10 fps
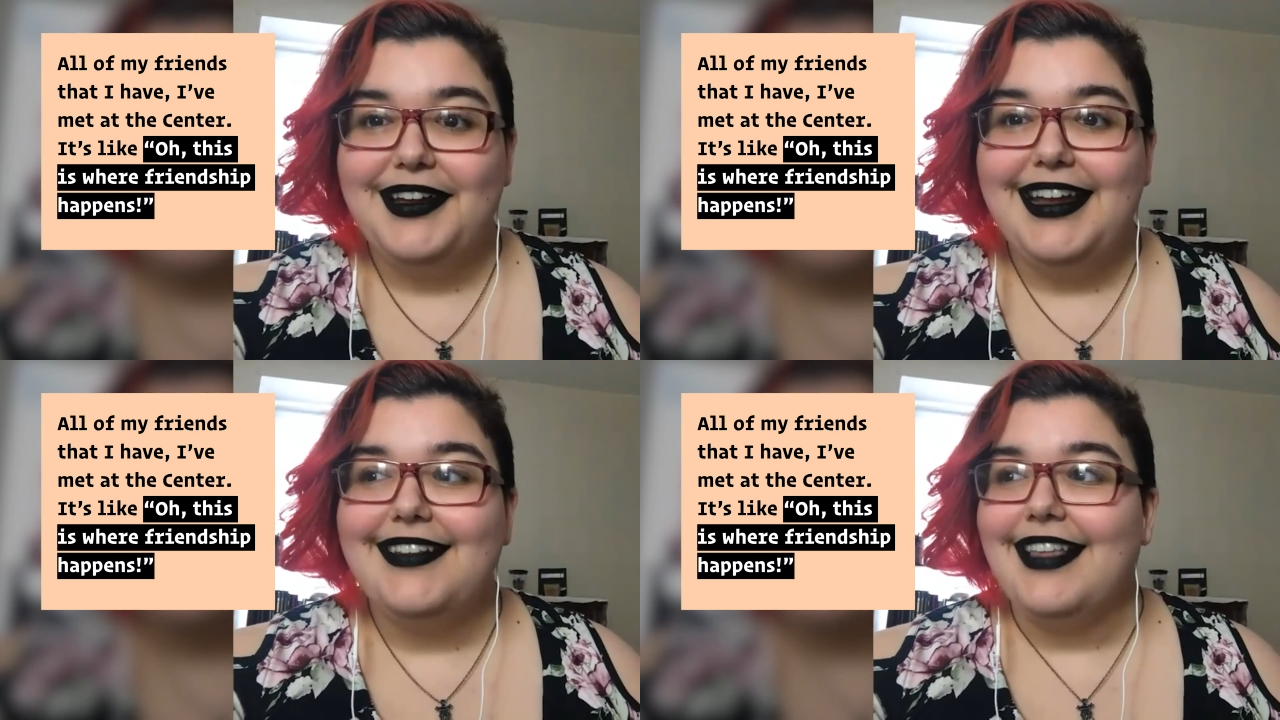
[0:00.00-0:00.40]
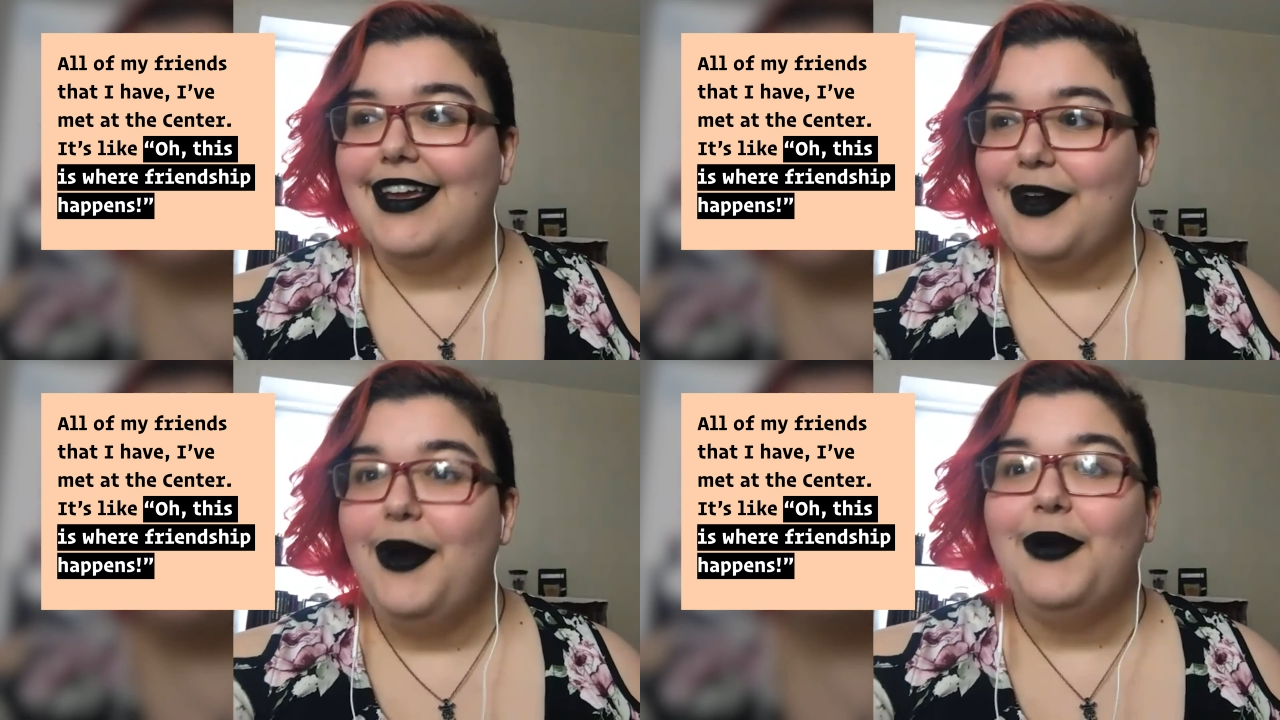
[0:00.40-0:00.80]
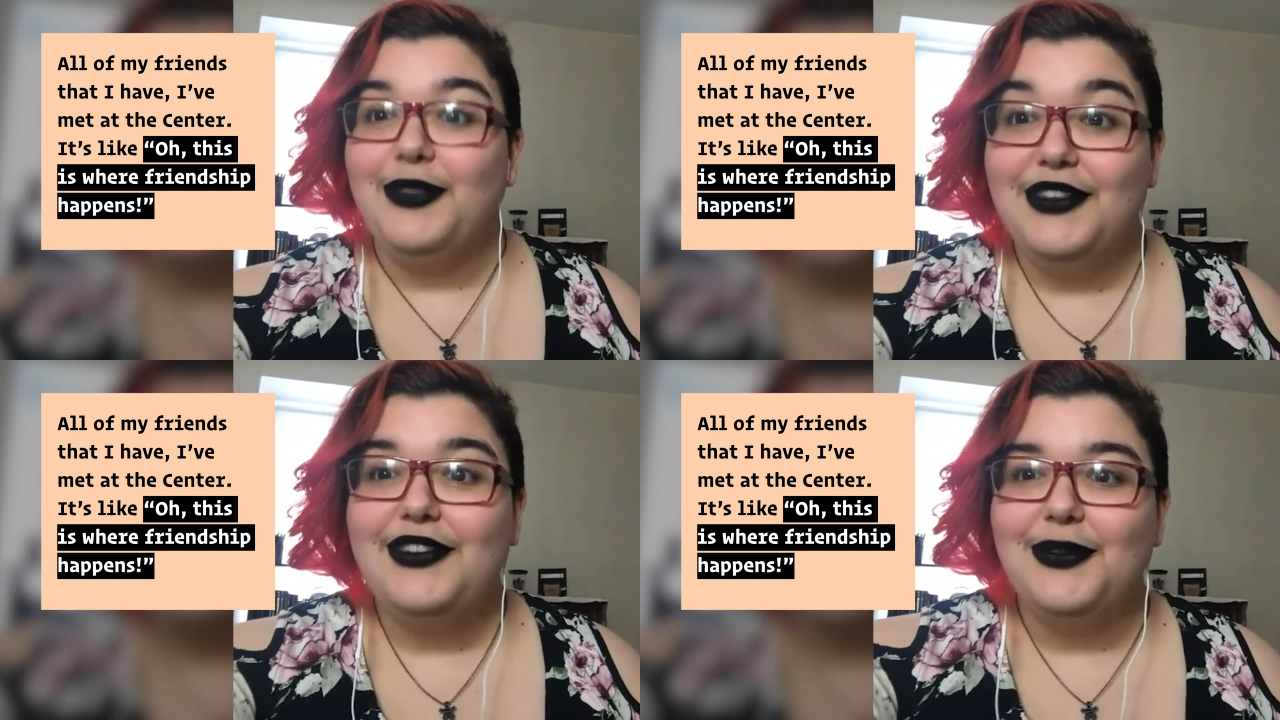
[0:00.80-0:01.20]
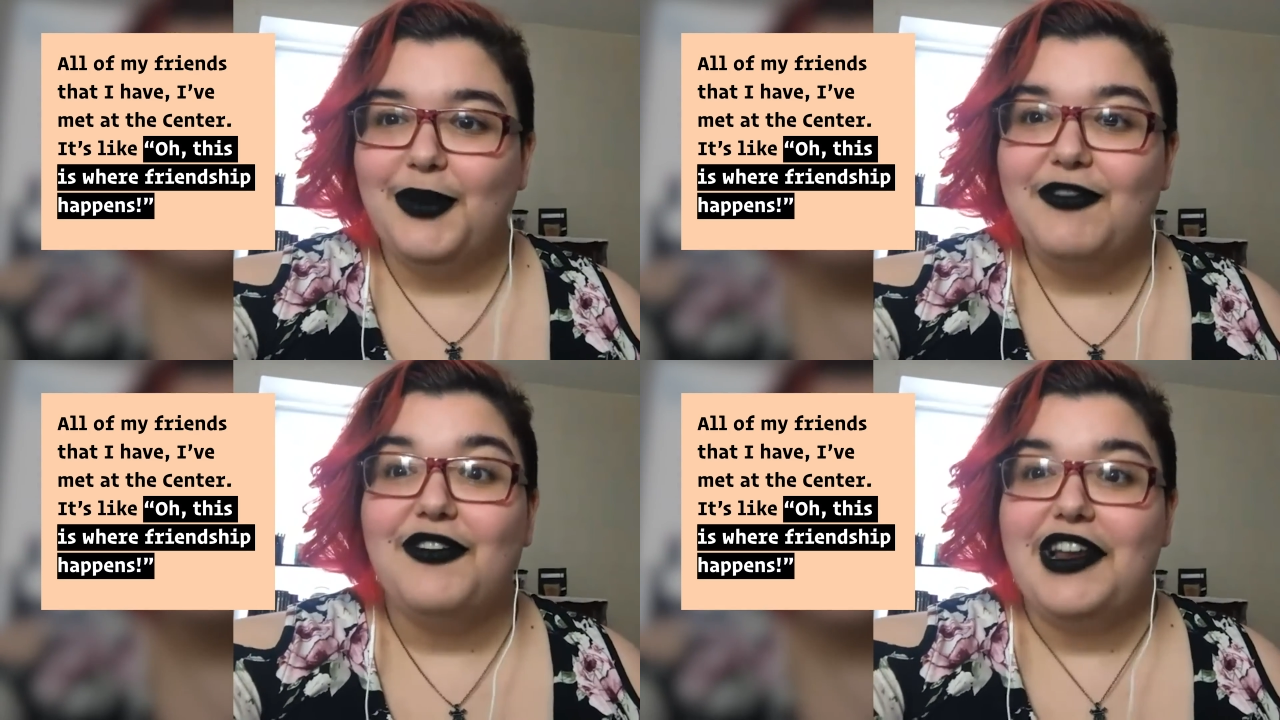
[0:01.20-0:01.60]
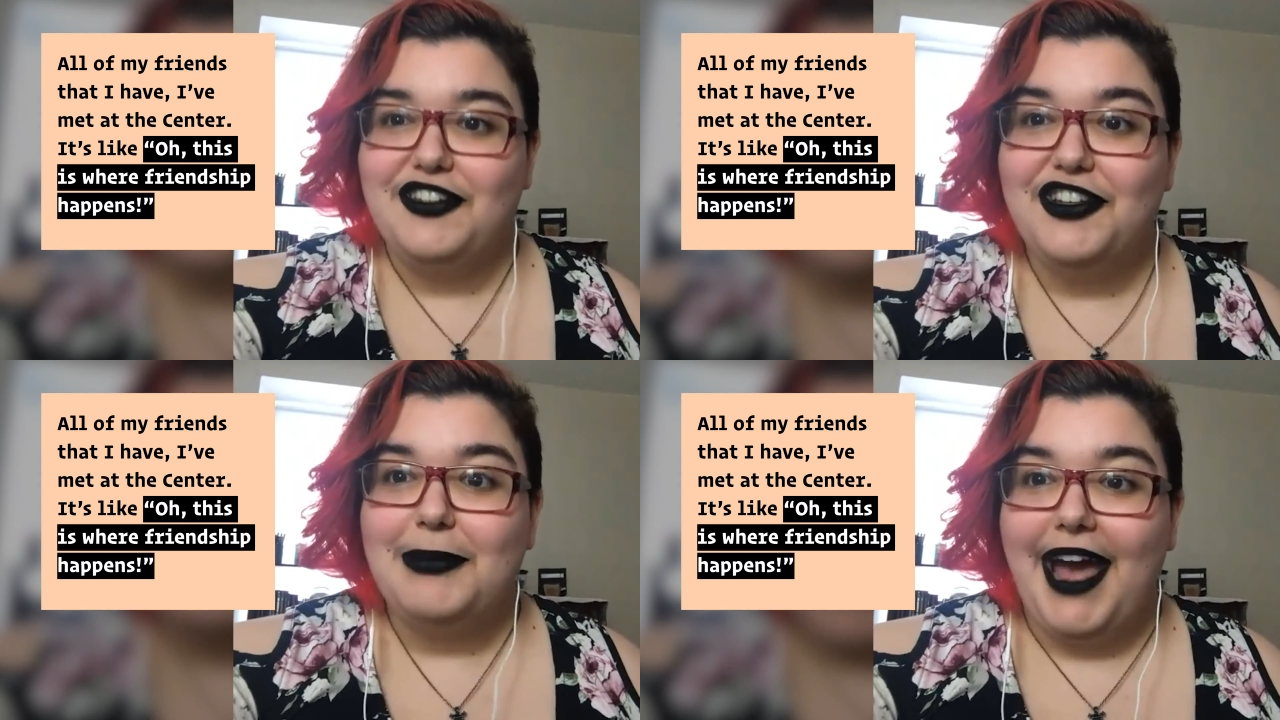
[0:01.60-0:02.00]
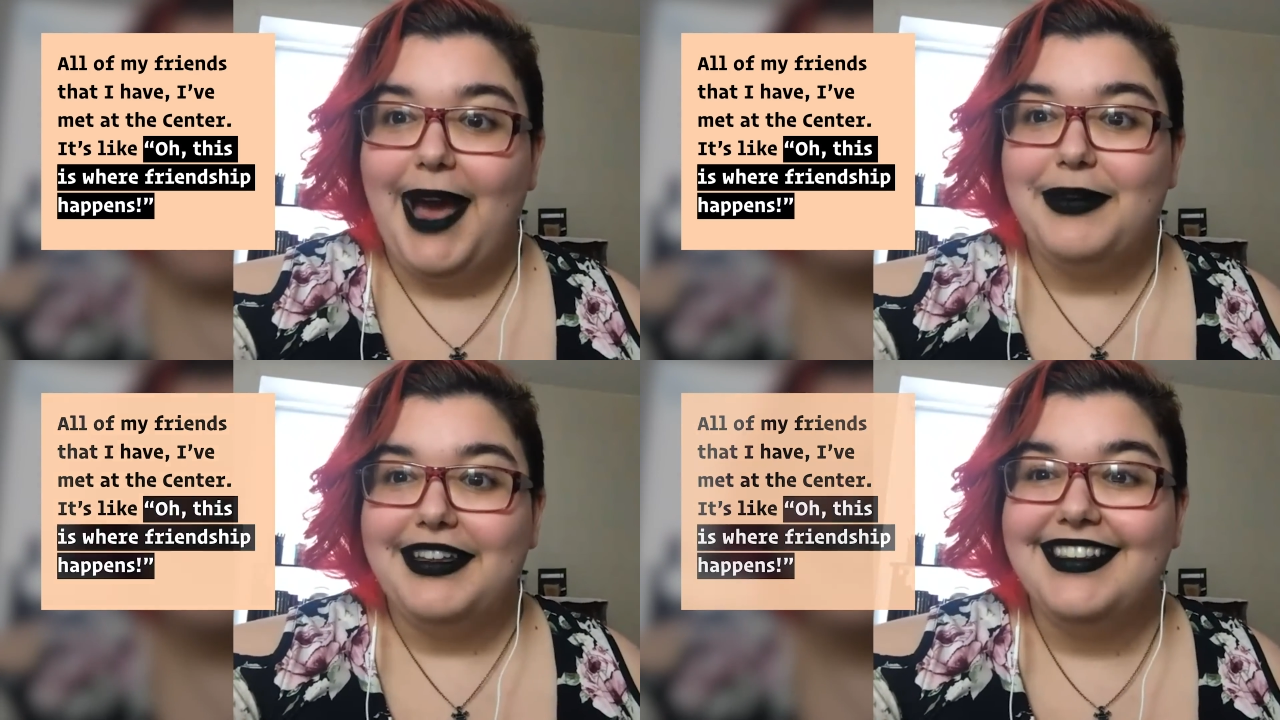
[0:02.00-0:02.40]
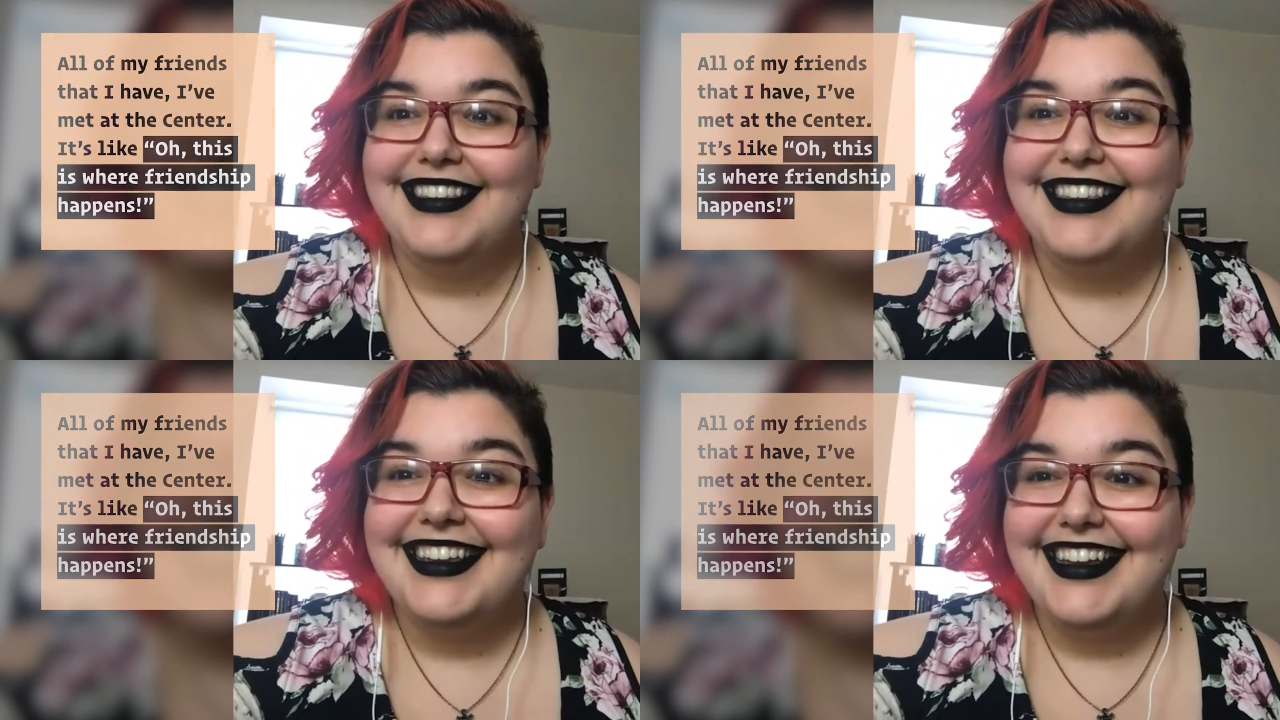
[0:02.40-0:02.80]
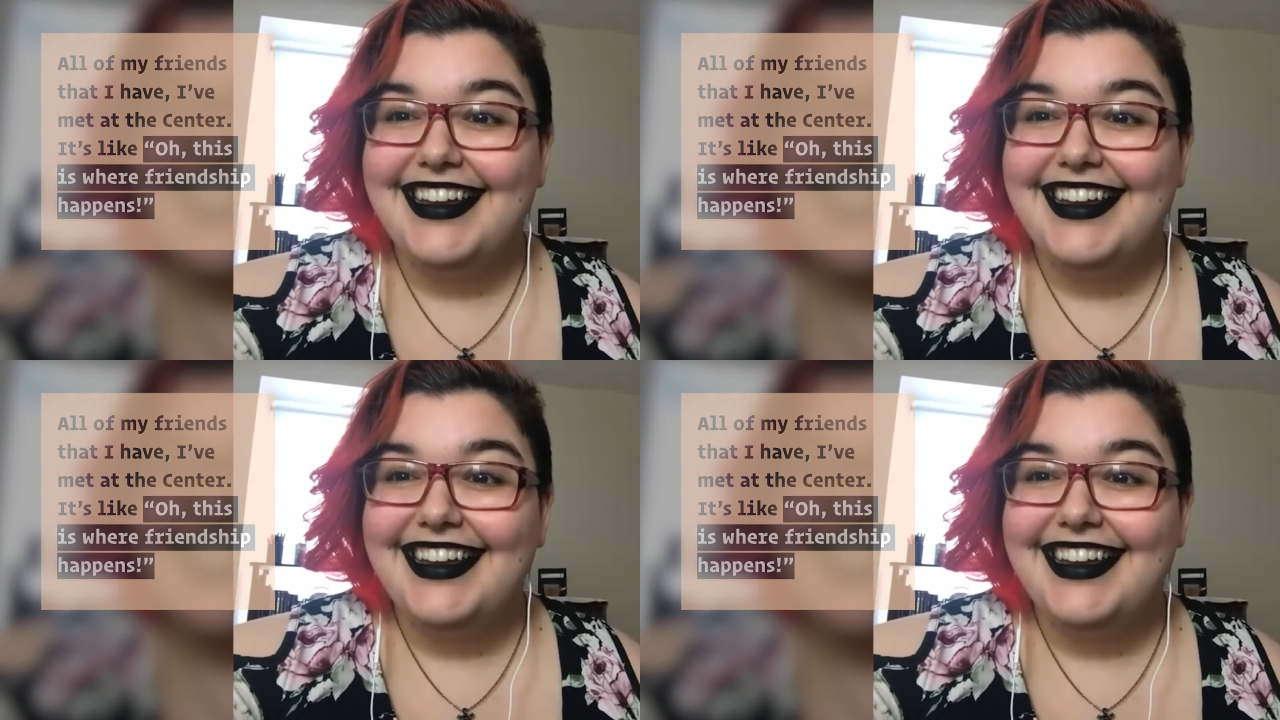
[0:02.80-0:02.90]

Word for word: It's like, oh, this is where friendship happens.